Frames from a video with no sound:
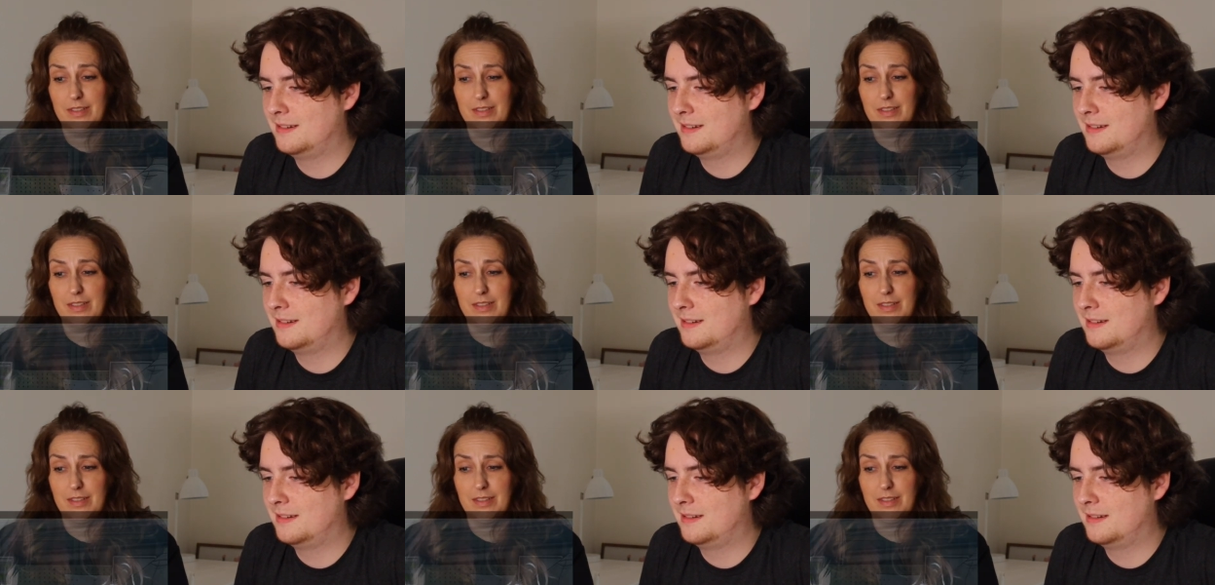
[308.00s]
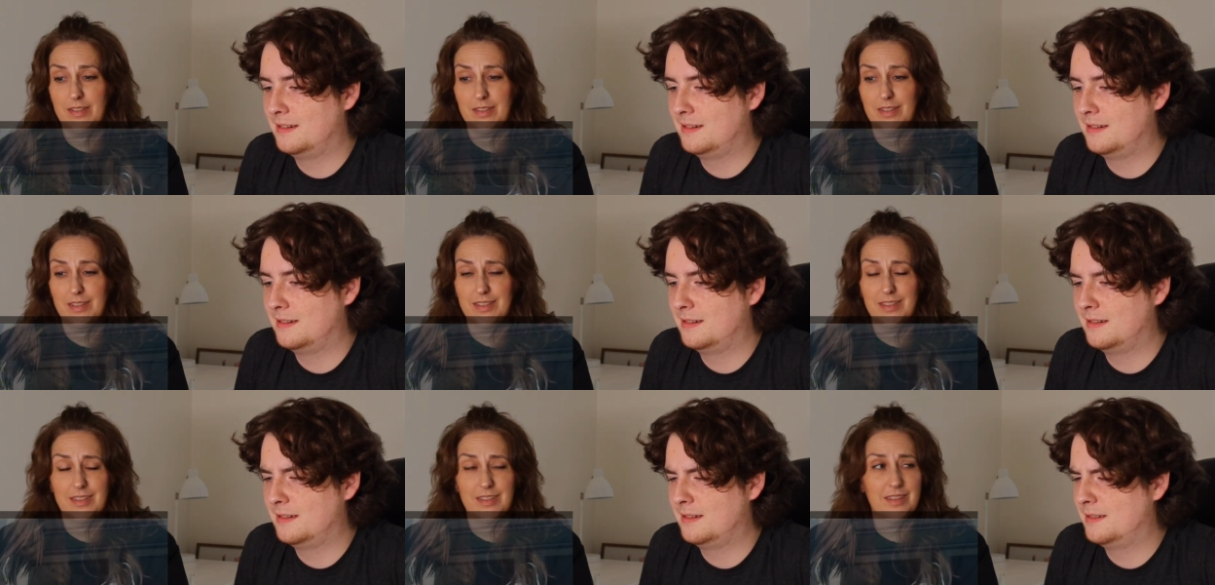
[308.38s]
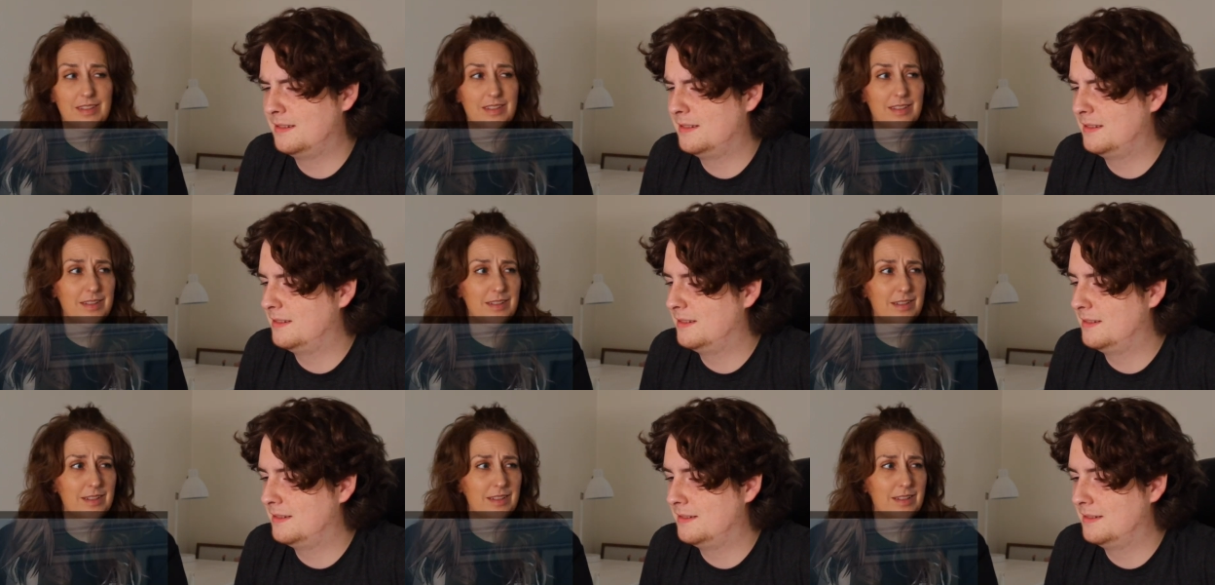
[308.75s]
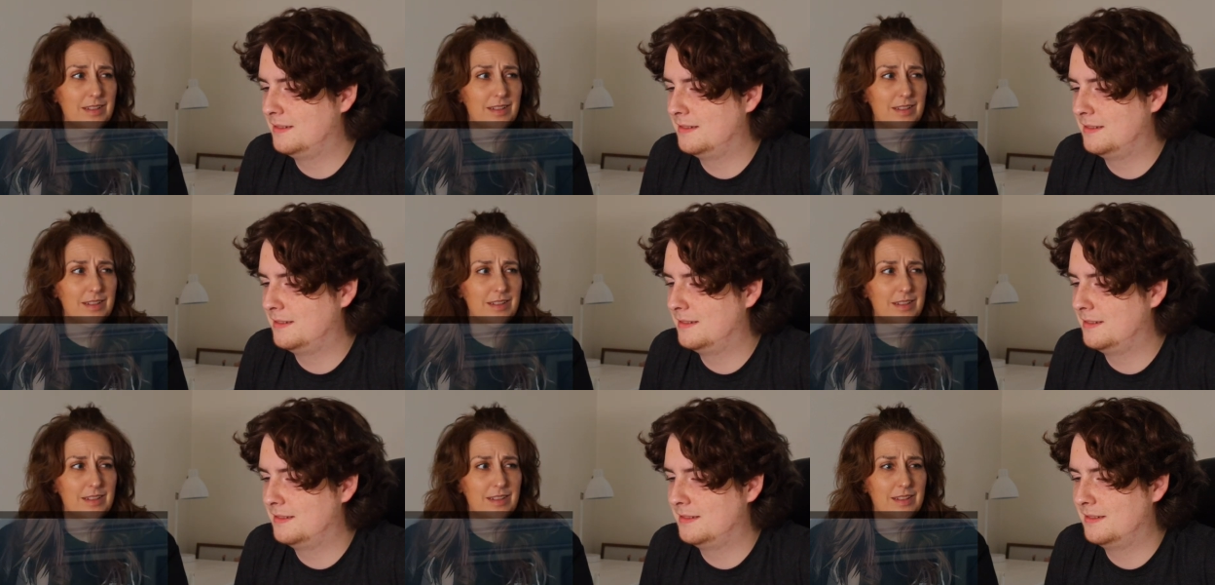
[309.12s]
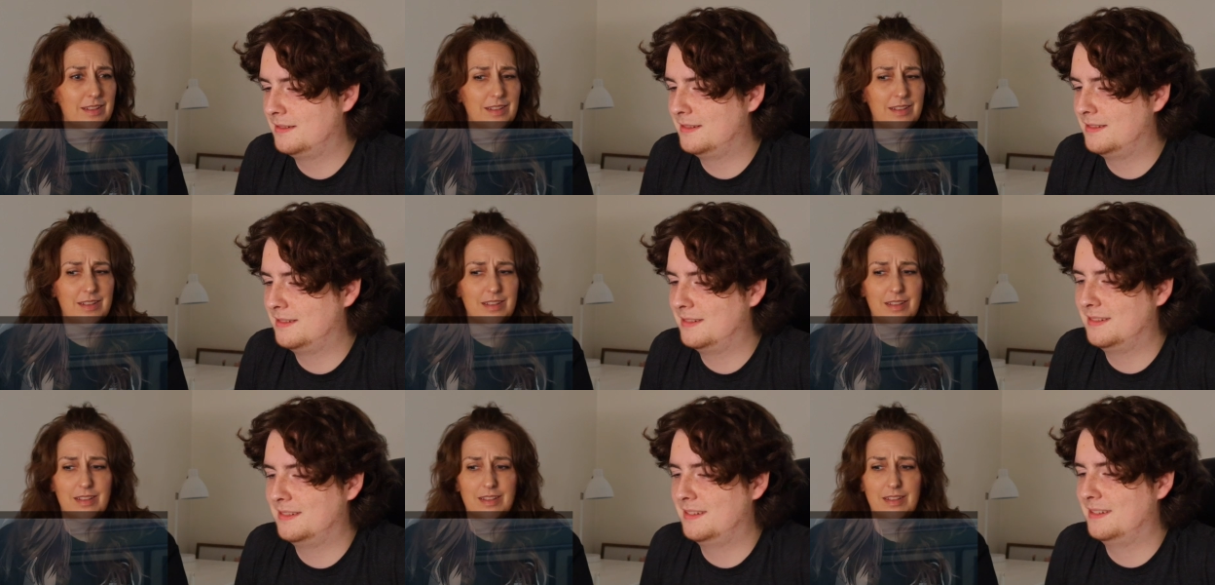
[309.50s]

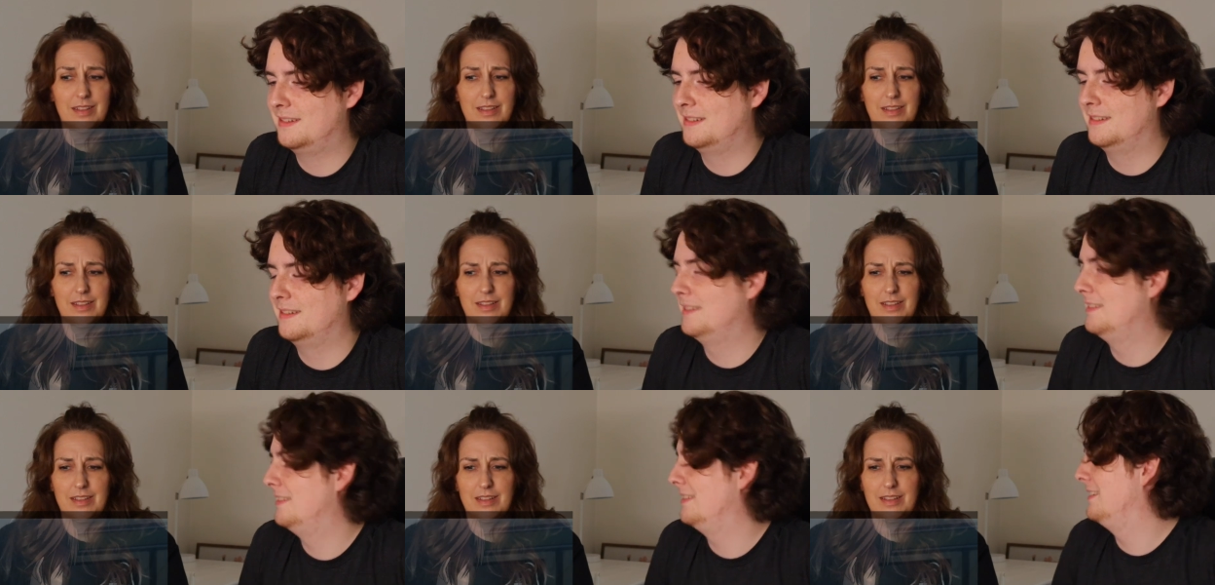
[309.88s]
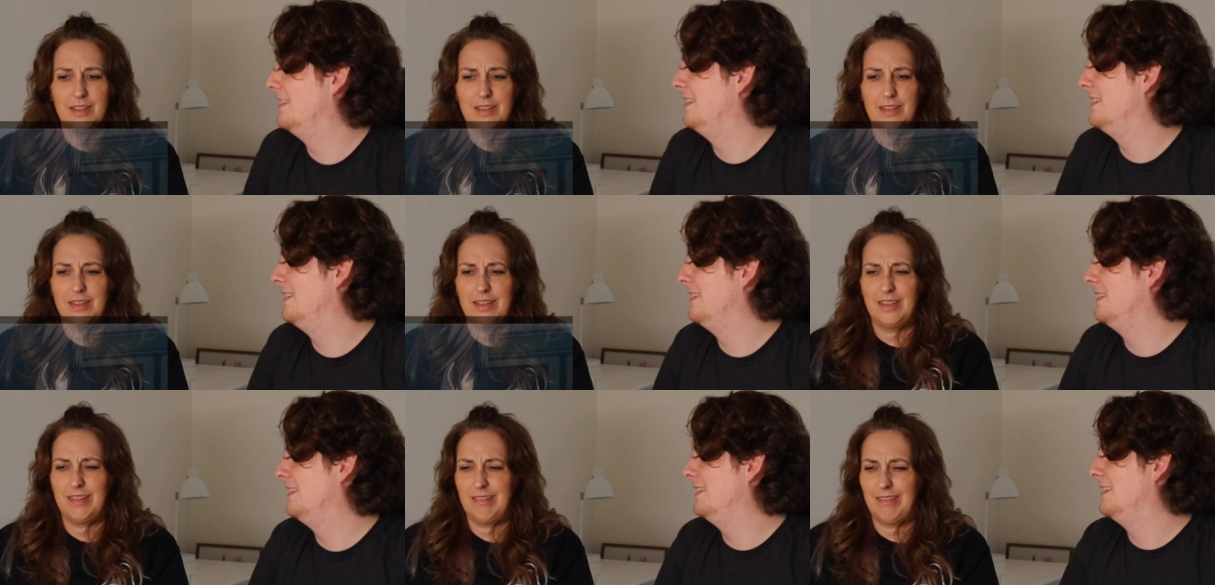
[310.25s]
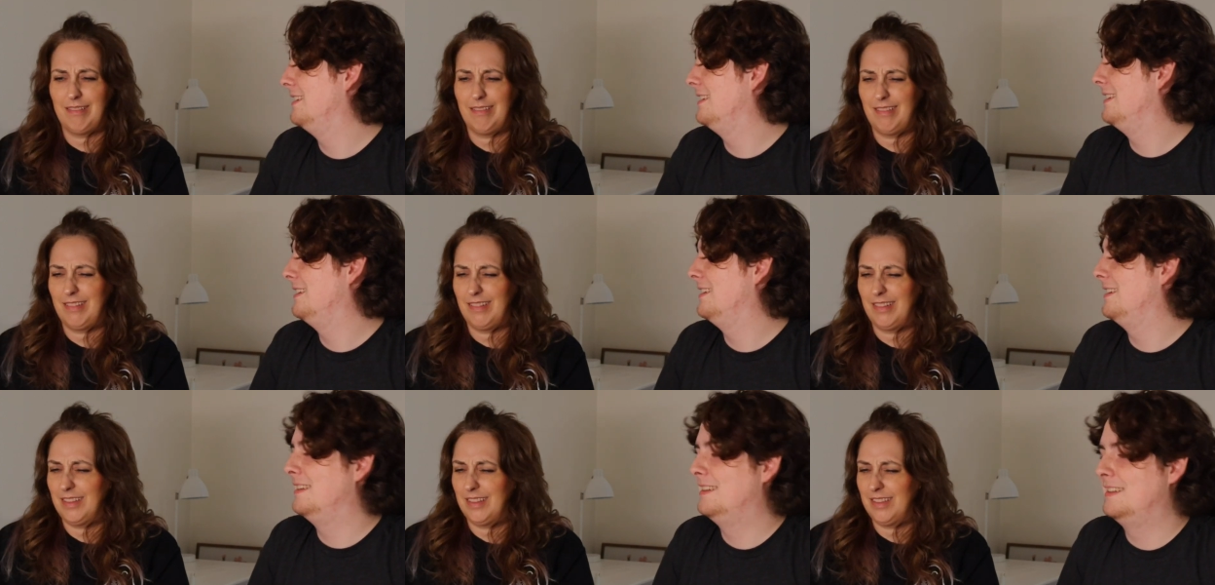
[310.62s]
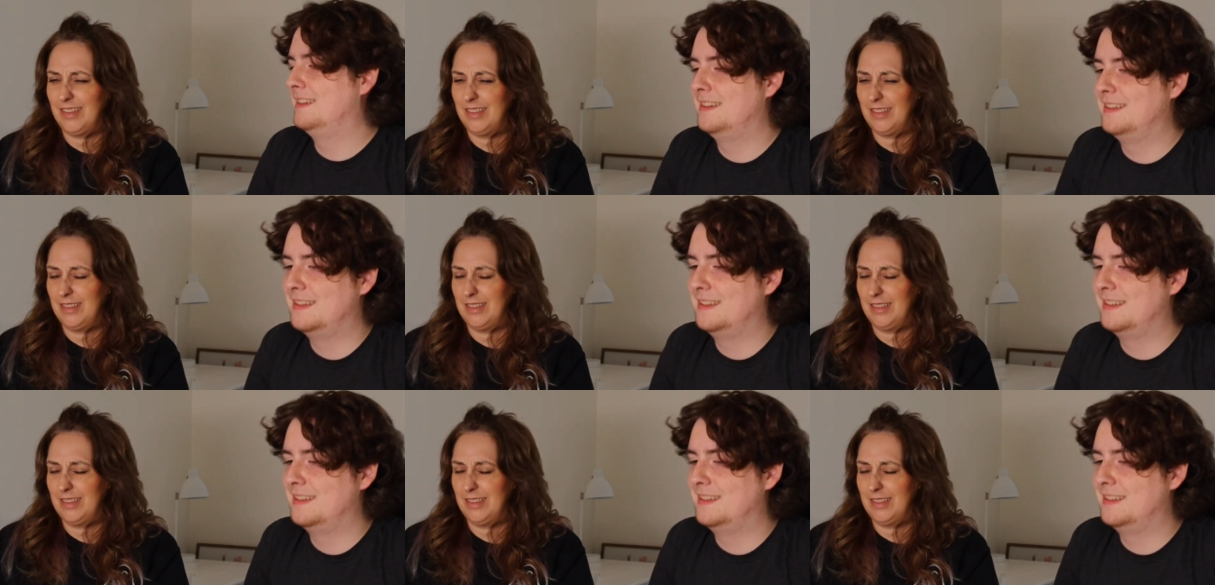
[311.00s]
[no speech]